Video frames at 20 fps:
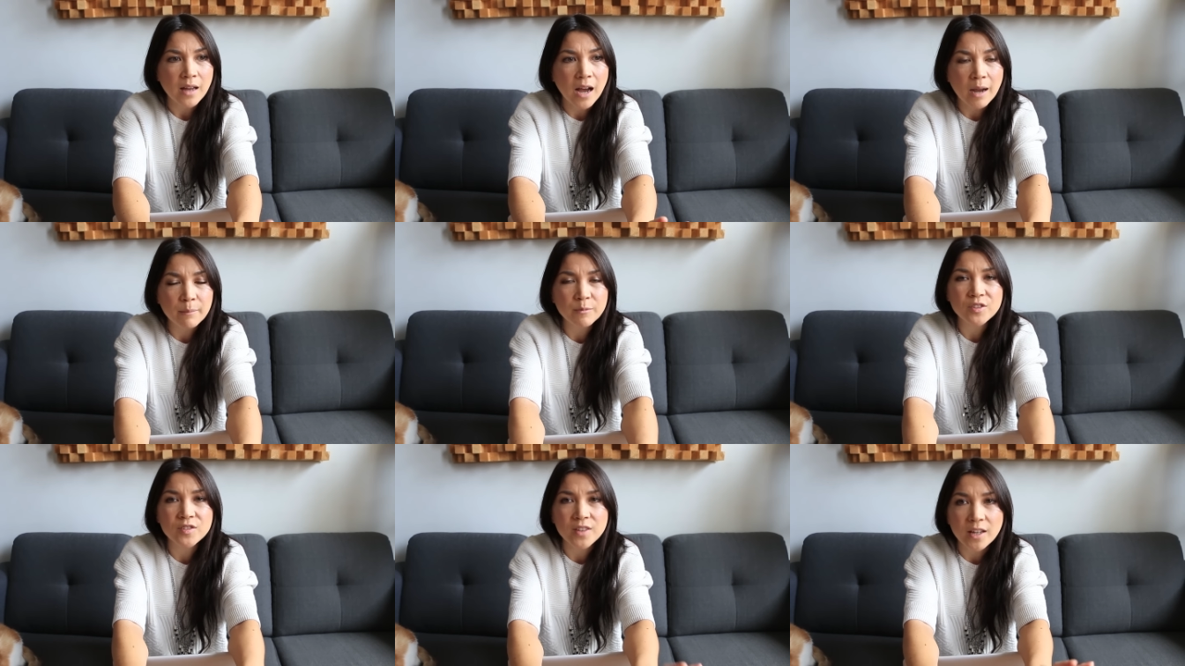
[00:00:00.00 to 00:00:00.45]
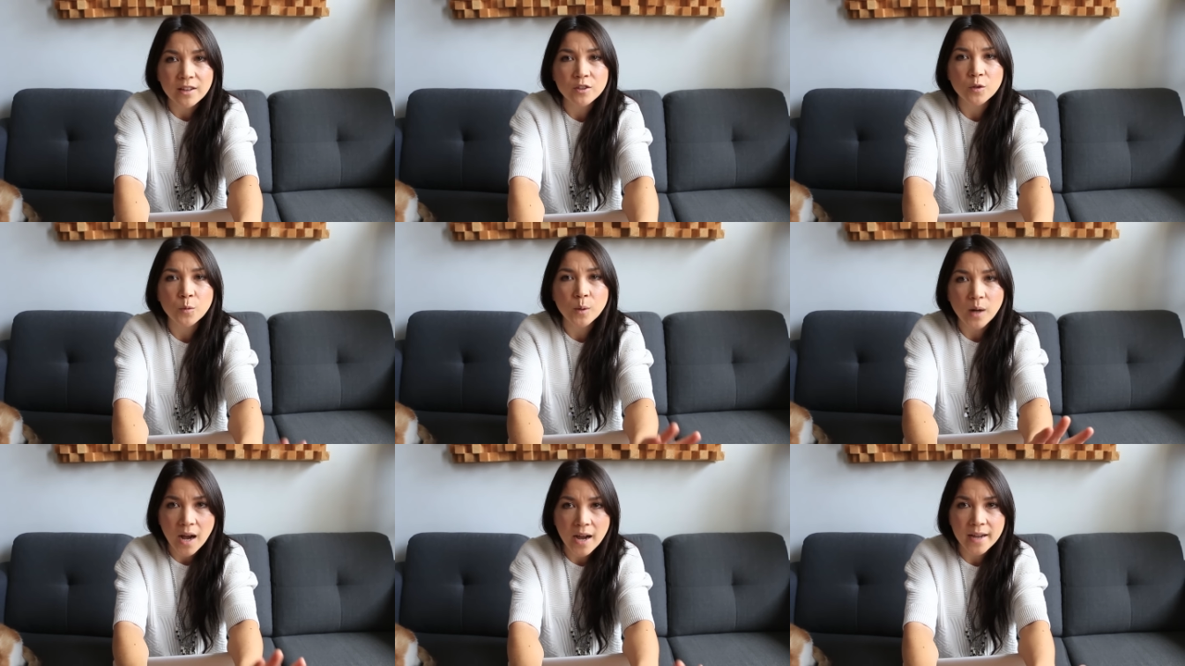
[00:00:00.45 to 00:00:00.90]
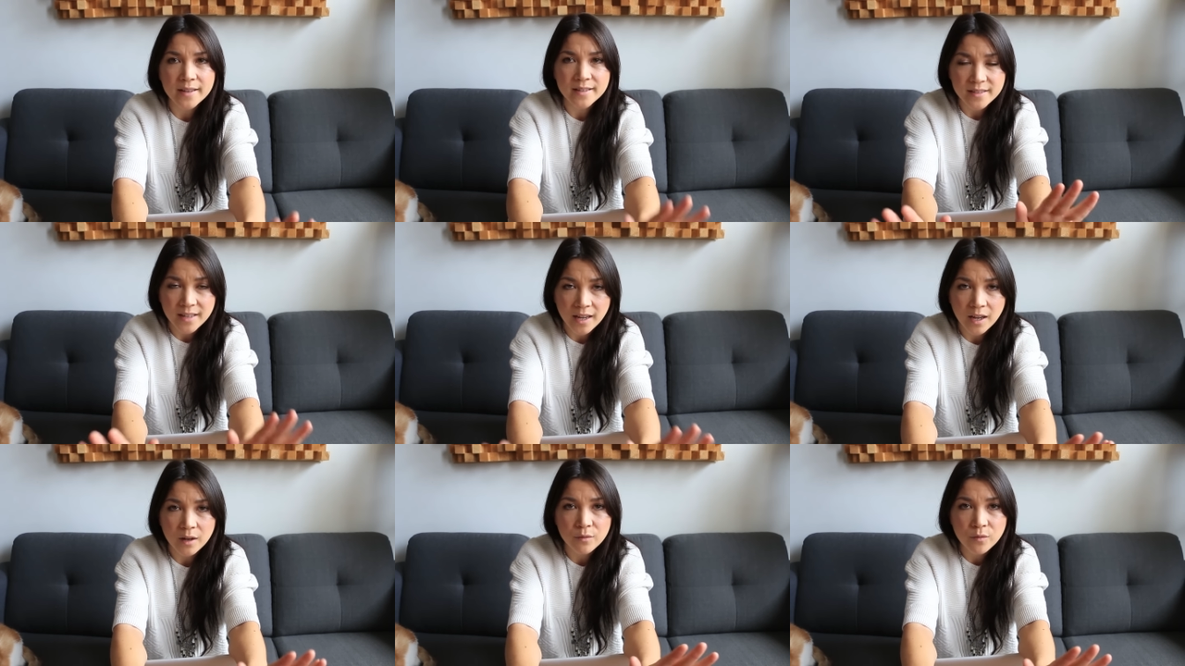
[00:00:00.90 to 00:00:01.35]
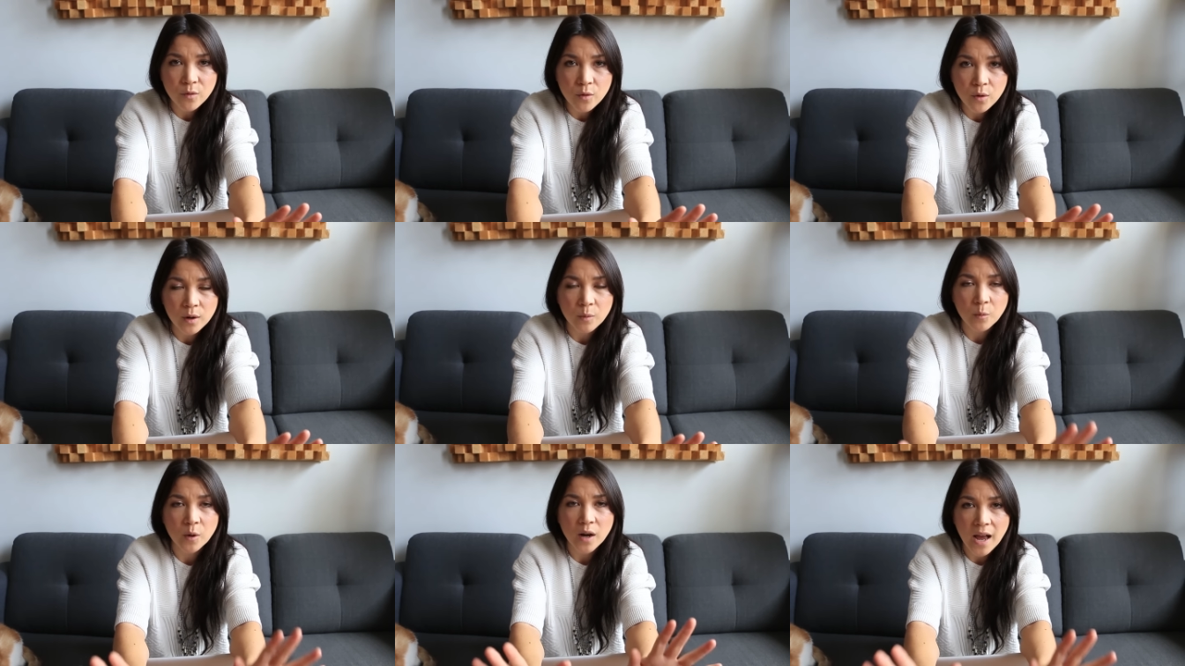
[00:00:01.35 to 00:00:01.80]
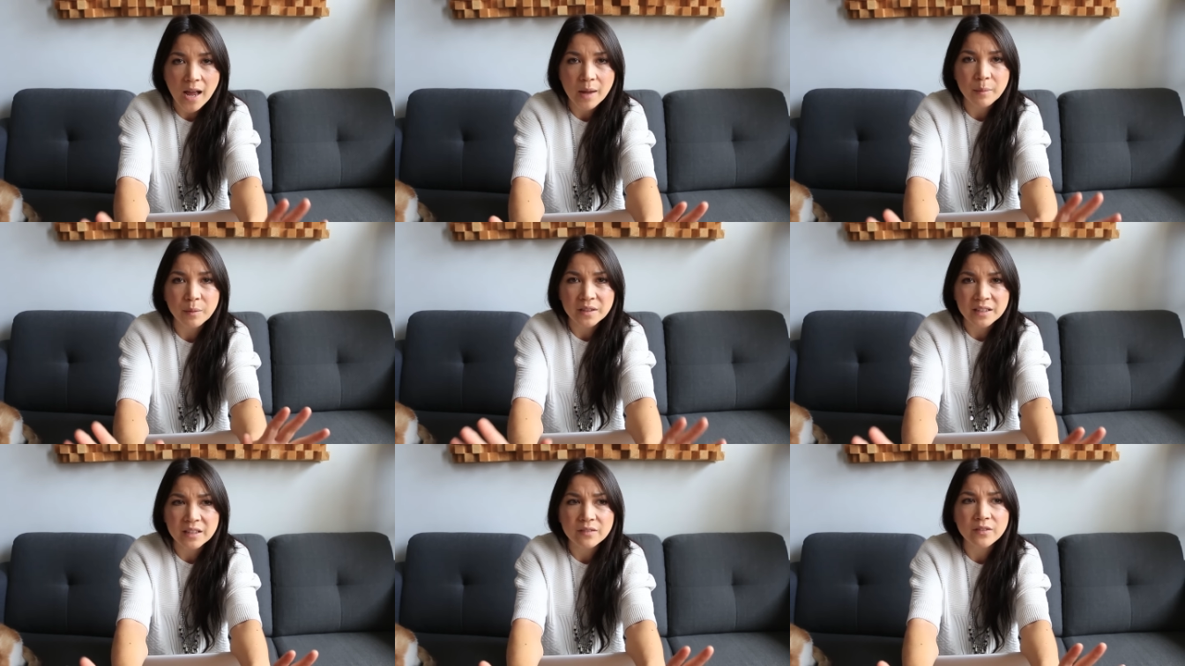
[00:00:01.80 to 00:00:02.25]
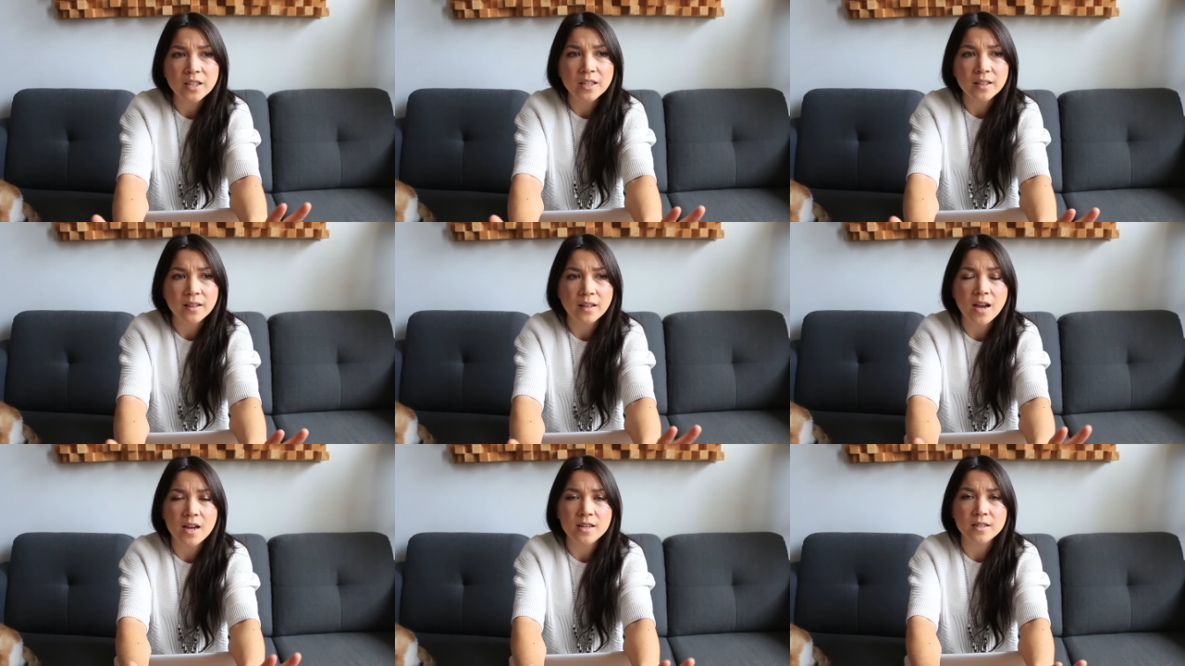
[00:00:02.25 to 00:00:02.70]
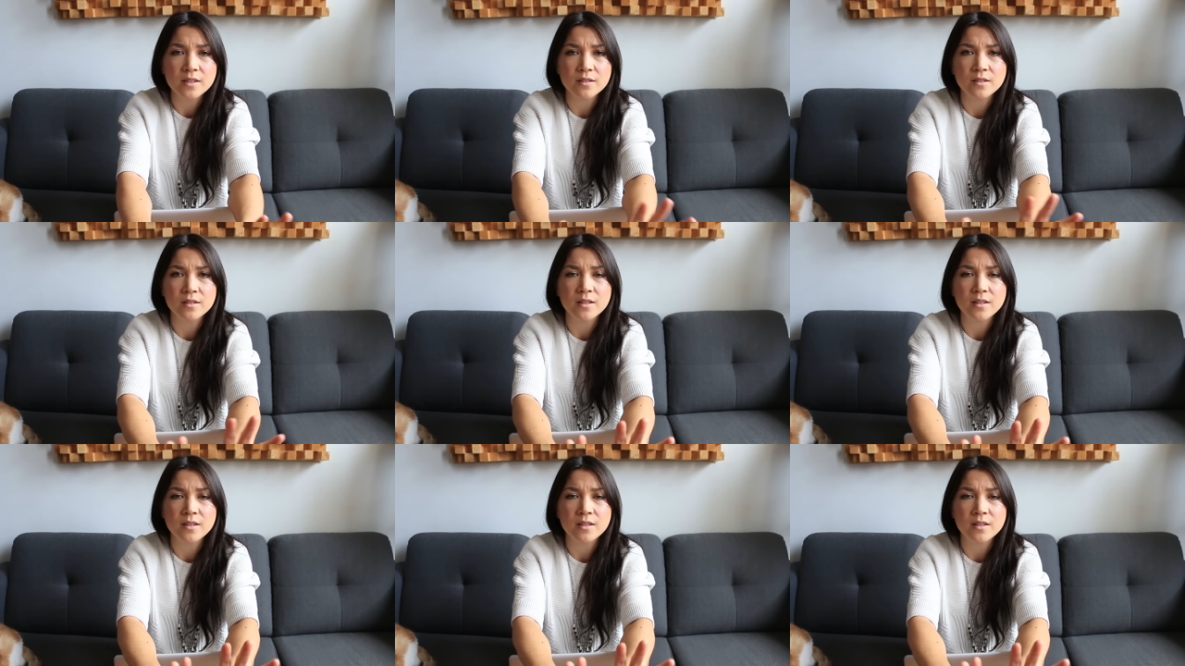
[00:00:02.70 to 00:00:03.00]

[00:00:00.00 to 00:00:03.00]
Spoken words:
I'm just telling you what I stand for and what I believe in and the kinds of